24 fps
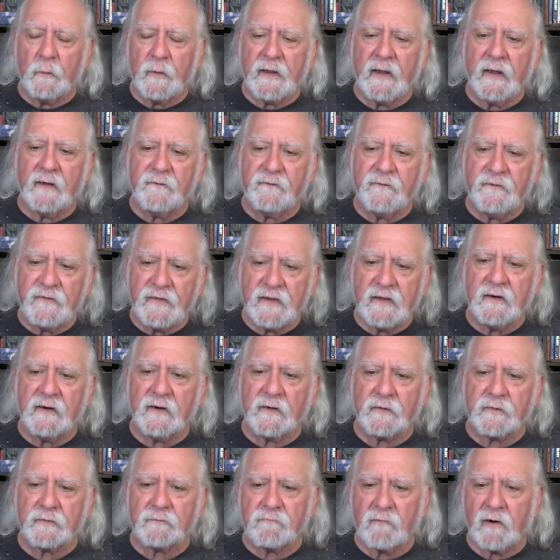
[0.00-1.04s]
we have
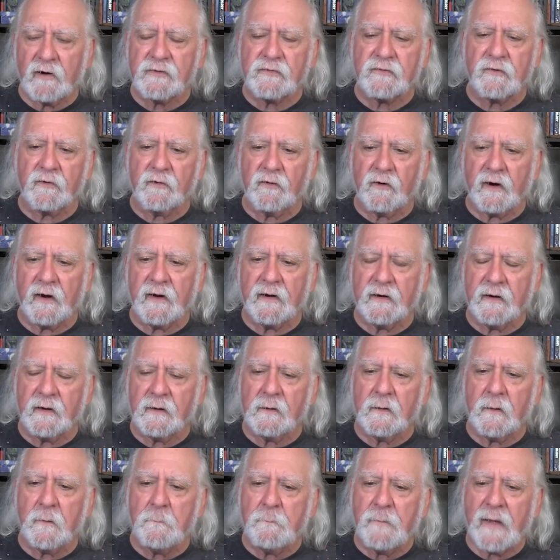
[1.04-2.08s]
Venus
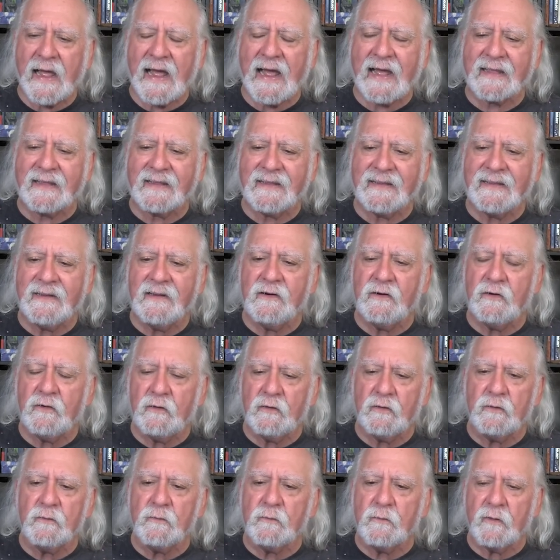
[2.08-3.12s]
retrograding back
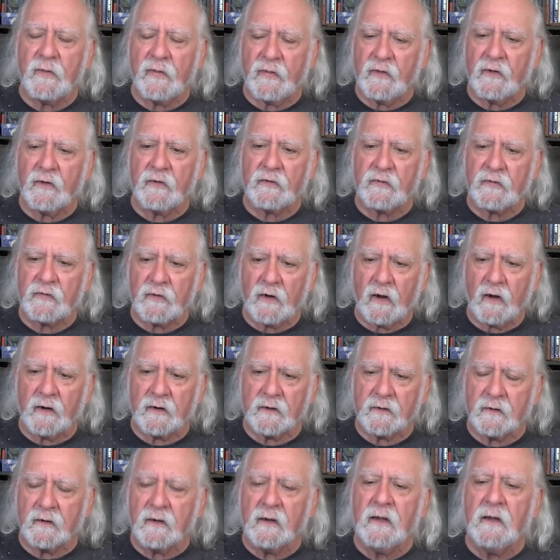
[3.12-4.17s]
into the
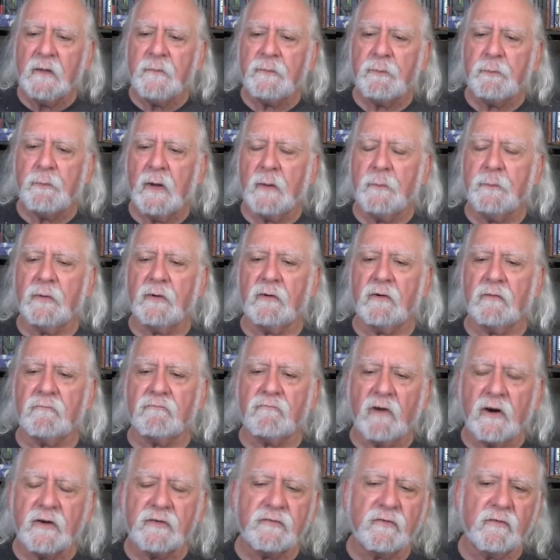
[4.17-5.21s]
sun. Remember,
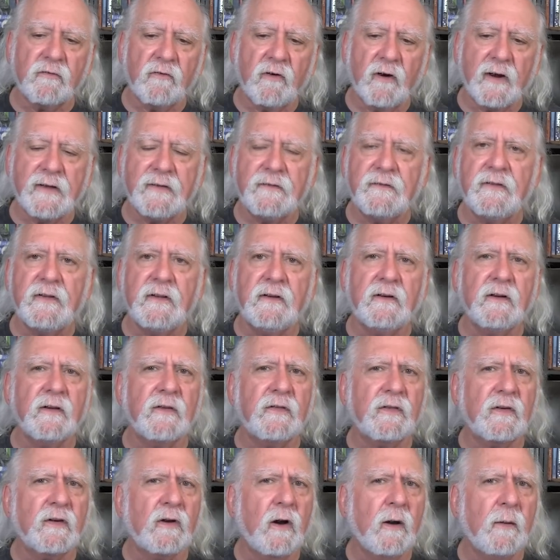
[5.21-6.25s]
retrograde
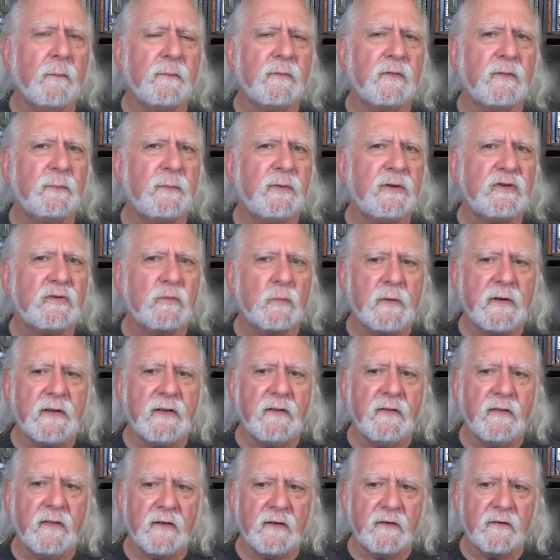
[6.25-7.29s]
Venus comes
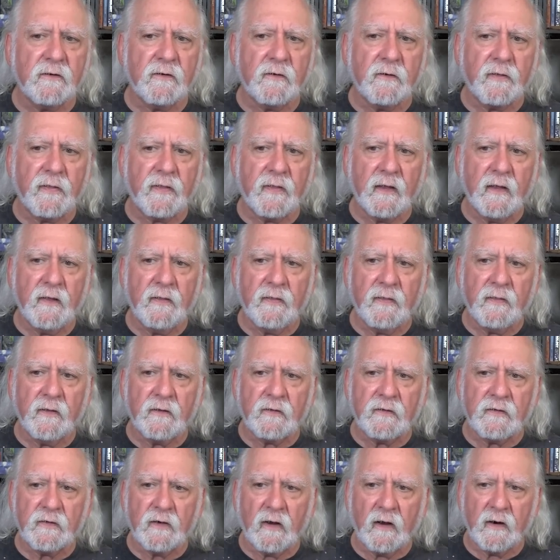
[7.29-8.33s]
between the earth and the
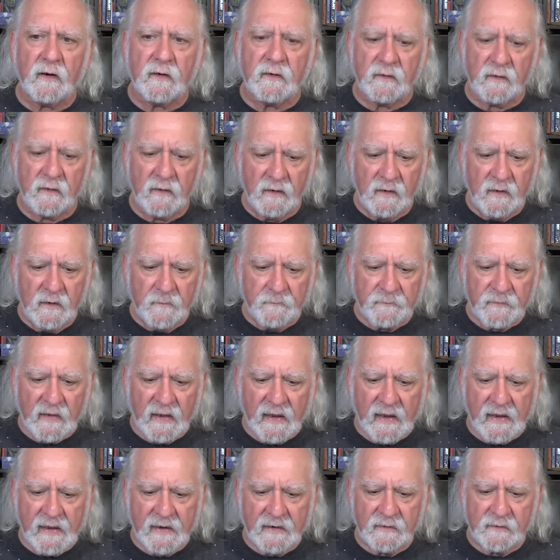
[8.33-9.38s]
sun,
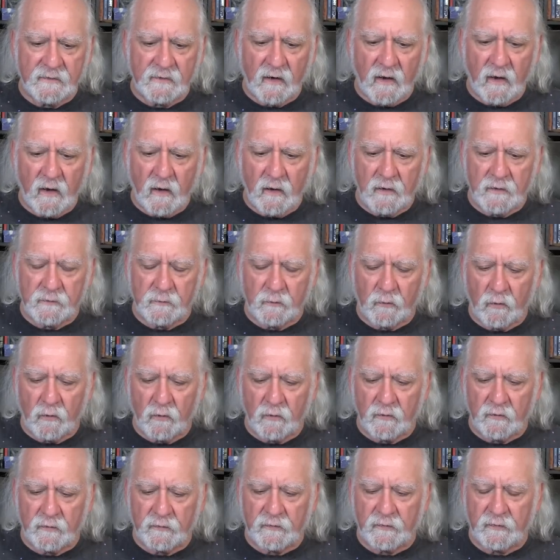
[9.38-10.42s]
and on
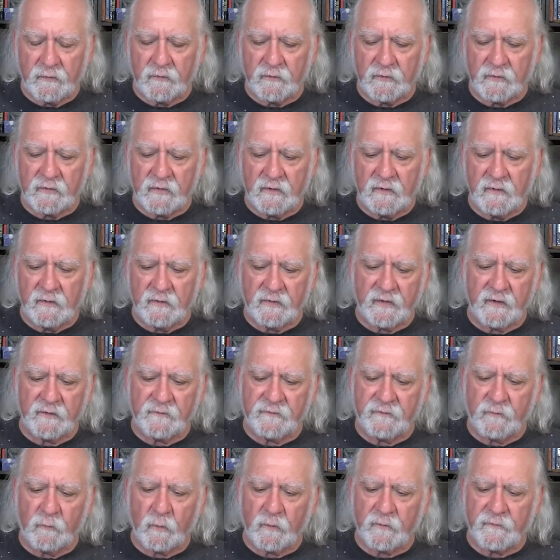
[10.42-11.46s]
August 13th at
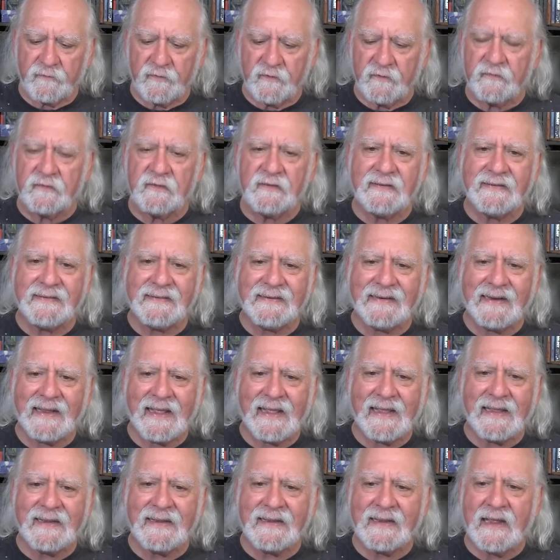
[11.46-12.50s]
4:15
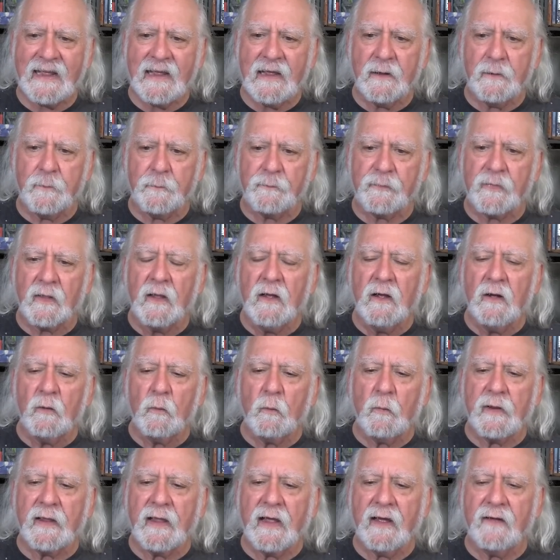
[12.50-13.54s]
a.m.,
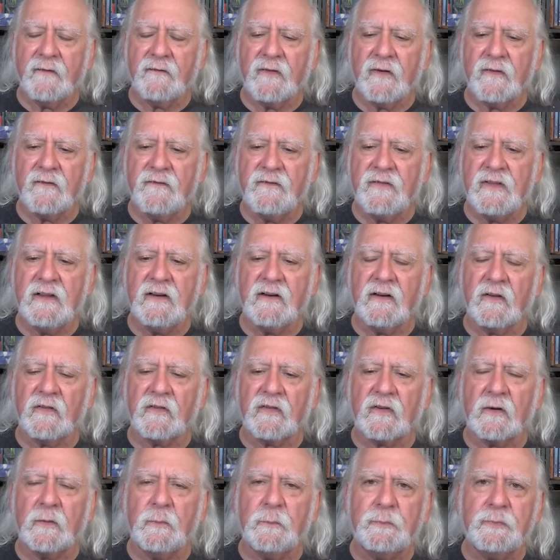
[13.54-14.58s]
we have Venus
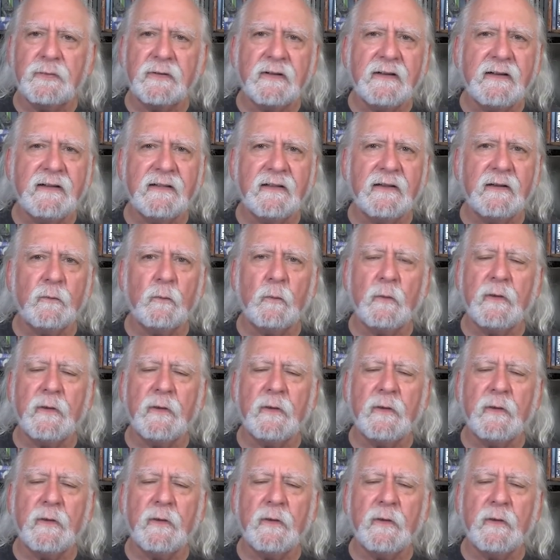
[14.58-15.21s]
completely